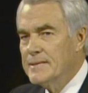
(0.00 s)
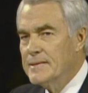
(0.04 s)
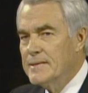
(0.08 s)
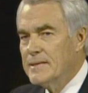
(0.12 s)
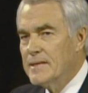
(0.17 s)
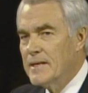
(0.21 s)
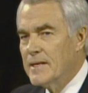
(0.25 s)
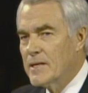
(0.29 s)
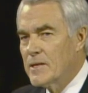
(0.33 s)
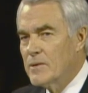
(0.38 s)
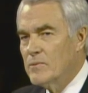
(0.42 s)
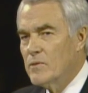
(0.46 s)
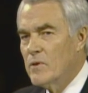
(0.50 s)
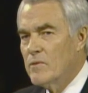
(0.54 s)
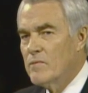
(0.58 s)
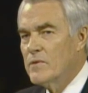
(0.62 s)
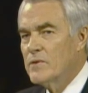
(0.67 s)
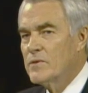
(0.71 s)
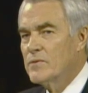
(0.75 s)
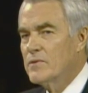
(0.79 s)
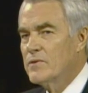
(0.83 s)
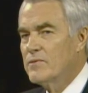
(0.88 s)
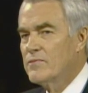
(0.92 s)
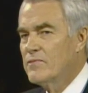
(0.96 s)
I go over
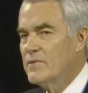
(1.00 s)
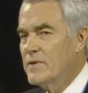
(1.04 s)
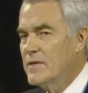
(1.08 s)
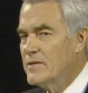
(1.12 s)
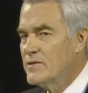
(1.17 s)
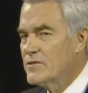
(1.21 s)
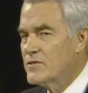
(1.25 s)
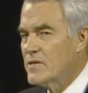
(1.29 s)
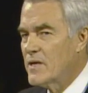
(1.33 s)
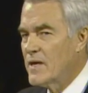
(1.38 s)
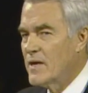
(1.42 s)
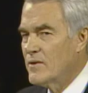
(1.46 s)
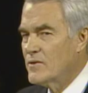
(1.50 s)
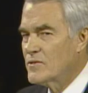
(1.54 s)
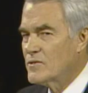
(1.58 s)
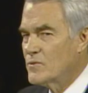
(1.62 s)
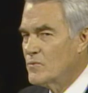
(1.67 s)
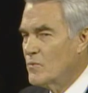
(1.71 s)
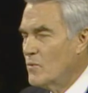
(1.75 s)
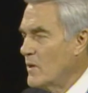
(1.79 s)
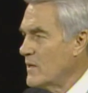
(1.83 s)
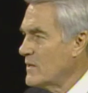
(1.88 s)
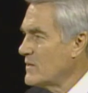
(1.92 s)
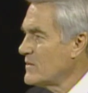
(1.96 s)
to a friend's house
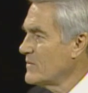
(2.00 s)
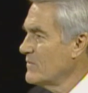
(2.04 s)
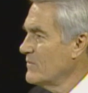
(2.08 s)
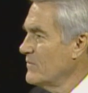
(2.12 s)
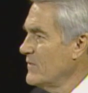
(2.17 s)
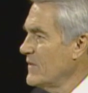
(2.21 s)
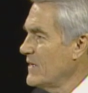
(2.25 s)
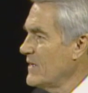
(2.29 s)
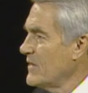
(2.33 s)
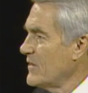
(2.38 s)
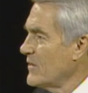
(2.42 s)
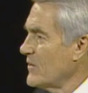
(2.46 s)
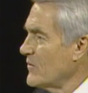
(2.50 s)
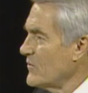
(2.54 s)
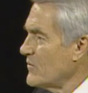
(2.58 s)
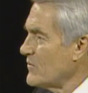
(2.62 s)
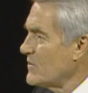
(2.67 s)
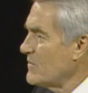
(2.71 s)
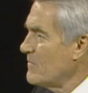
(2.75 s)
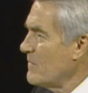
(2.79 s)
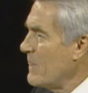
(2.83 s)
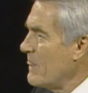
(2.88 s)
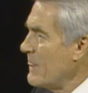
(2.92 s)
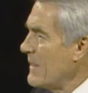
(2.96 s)
and watch some videos.